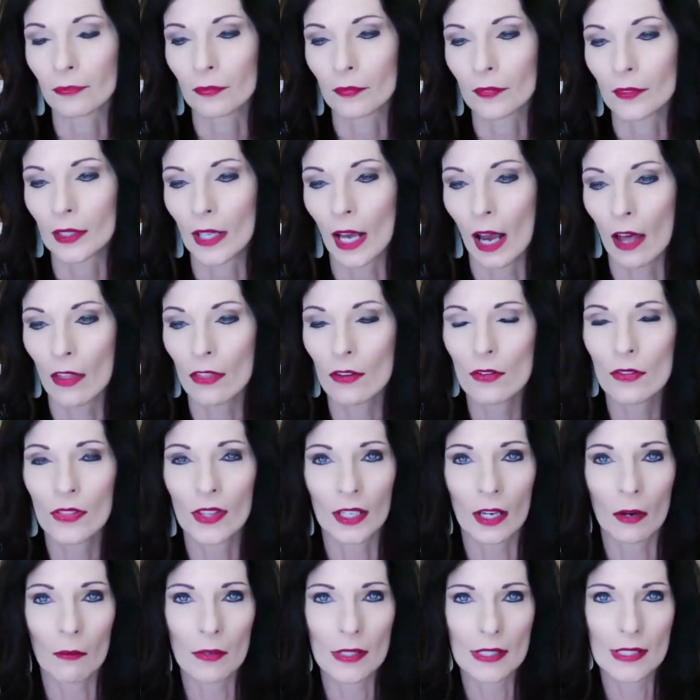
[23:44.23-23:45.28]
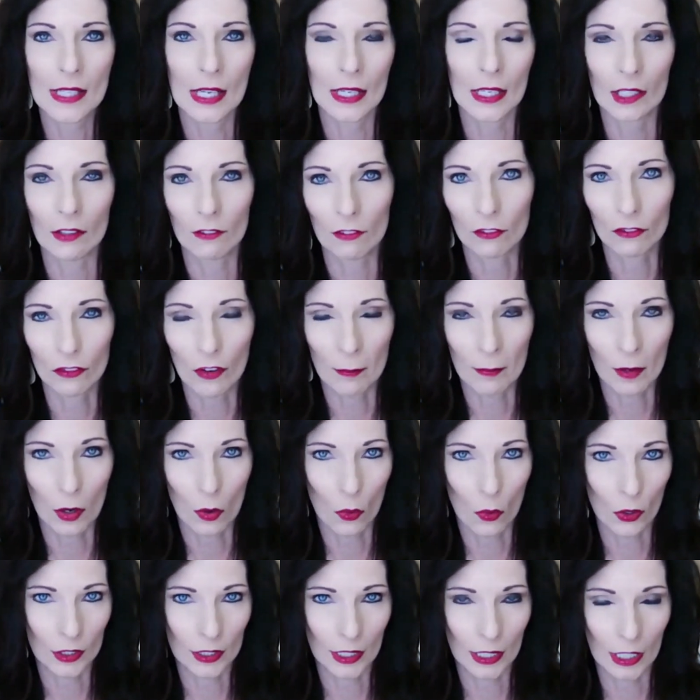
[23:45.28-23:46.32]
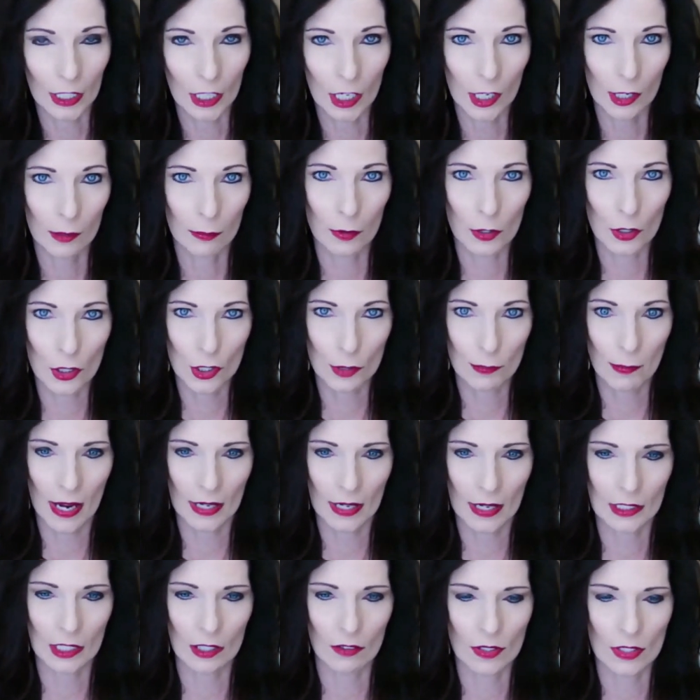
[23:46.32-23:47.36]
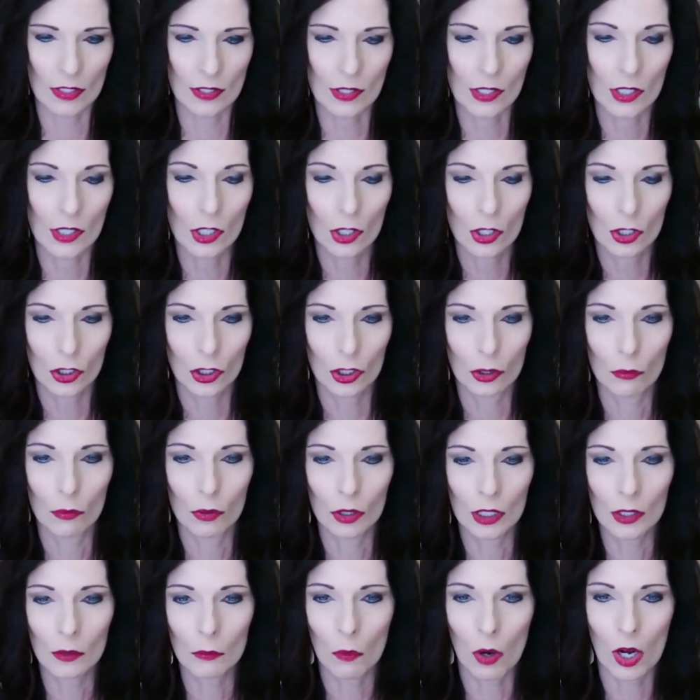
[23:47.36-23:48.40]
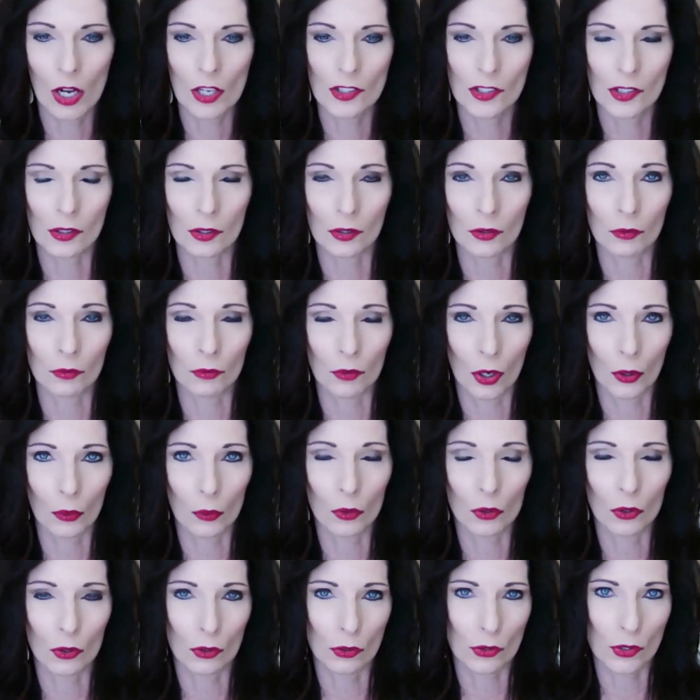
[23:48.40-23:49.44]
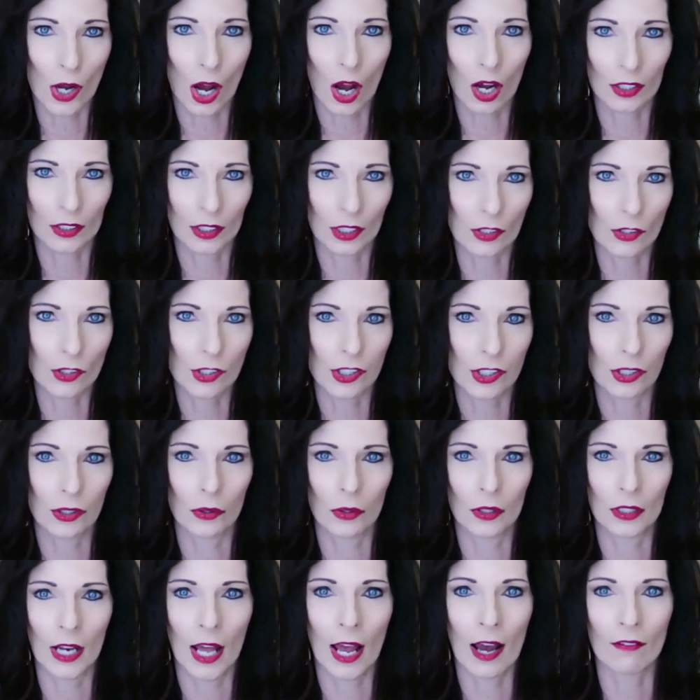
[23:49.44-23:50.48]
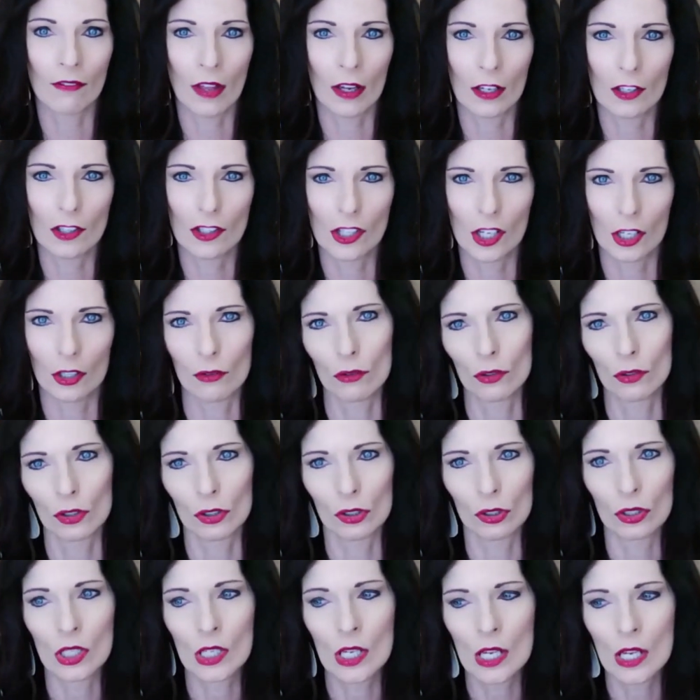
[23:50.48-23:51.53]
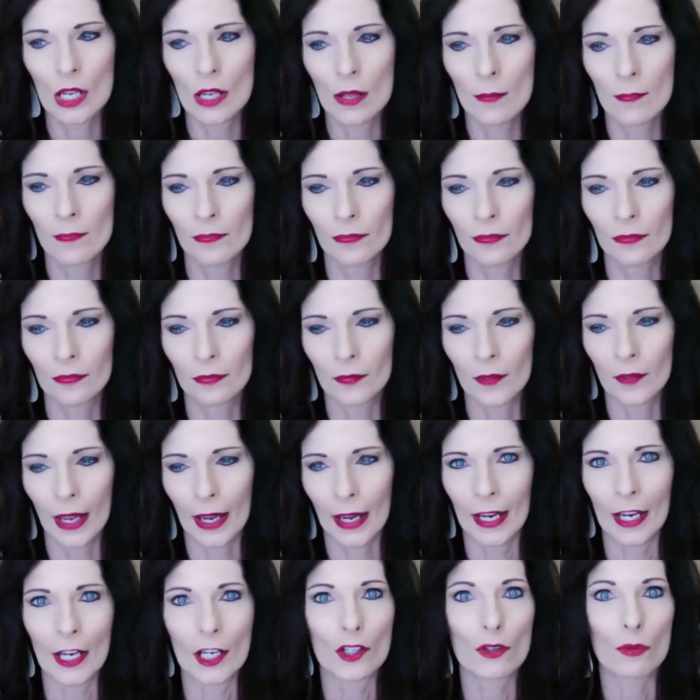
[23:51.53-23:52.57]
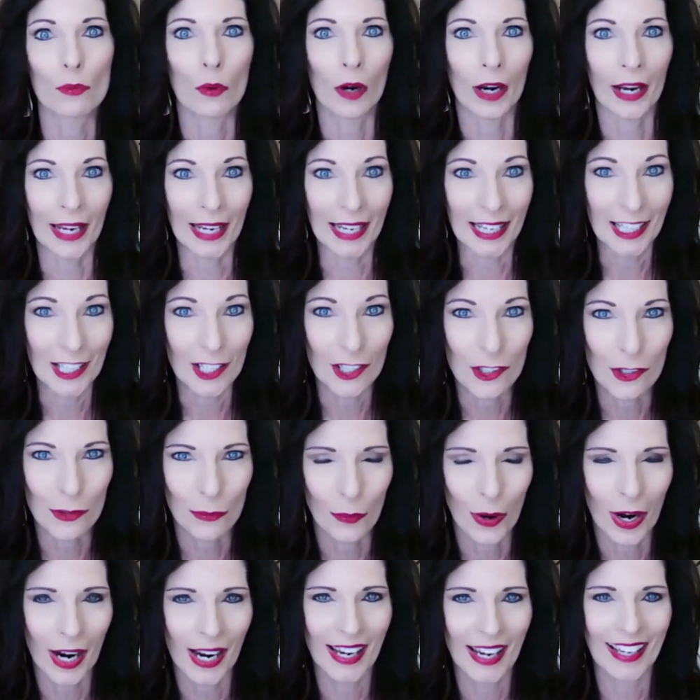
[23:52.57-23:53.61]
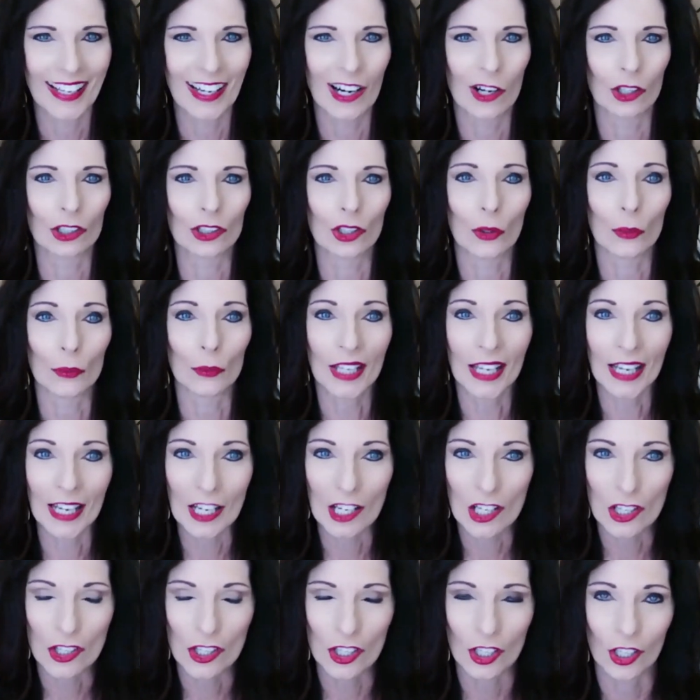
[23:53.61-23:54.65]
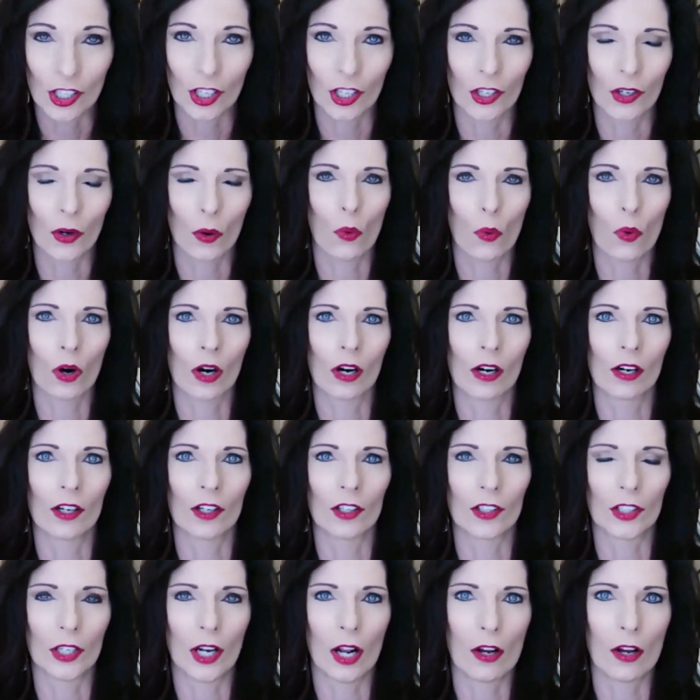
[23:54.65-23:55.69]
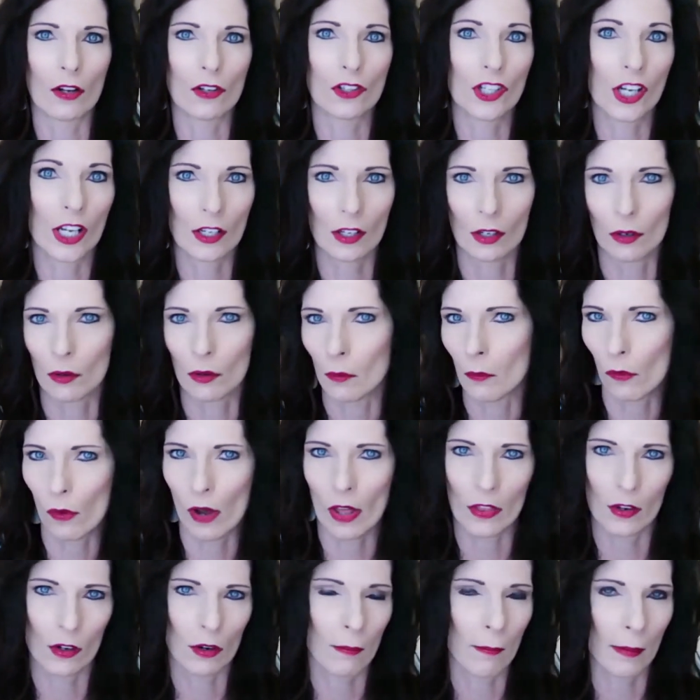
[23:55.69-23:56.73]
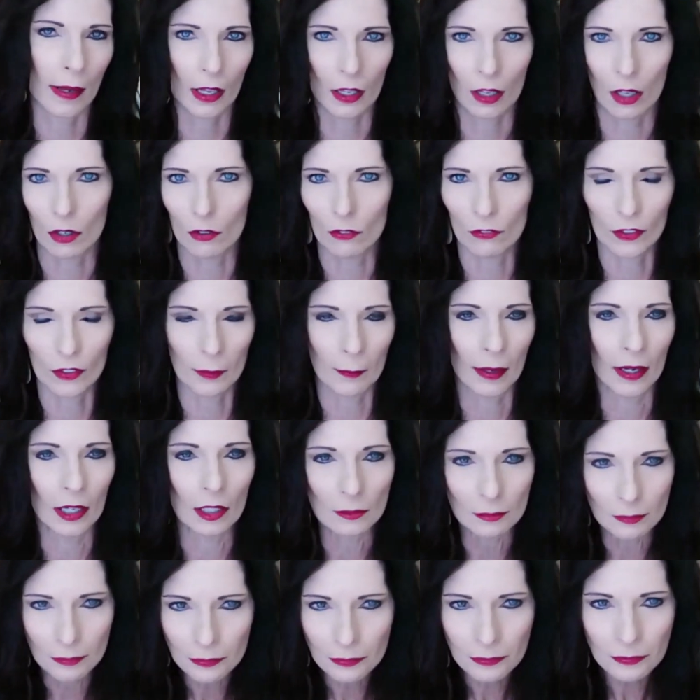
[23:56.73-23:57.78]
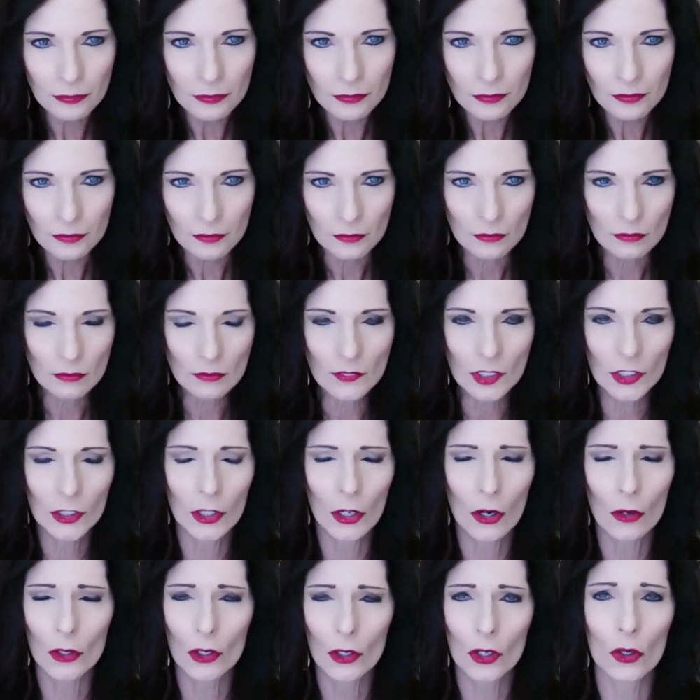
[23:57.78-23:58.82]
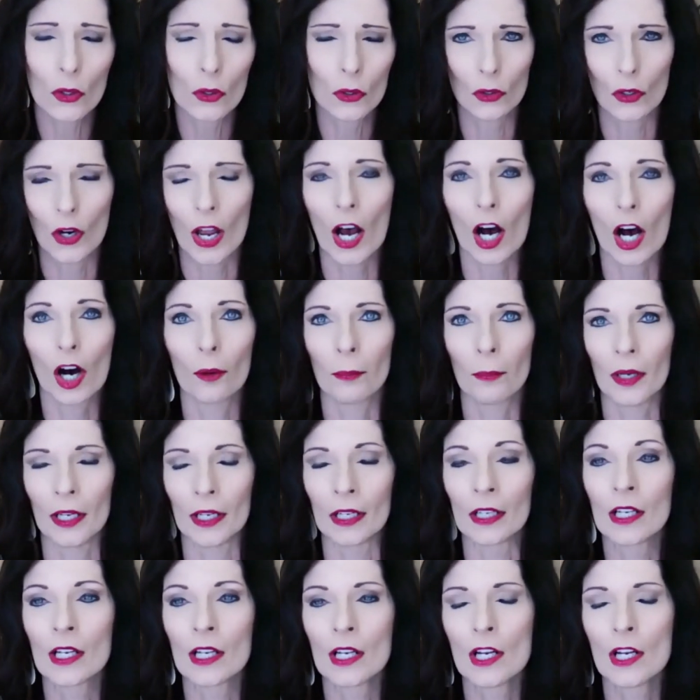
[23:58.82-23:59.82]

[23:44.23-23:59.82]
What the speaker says: the other thing I would say, even from an organic perspective, is you really want to know who you're talking to and have a general age range, right? Or location or, gender, whether male or female, who you're helping.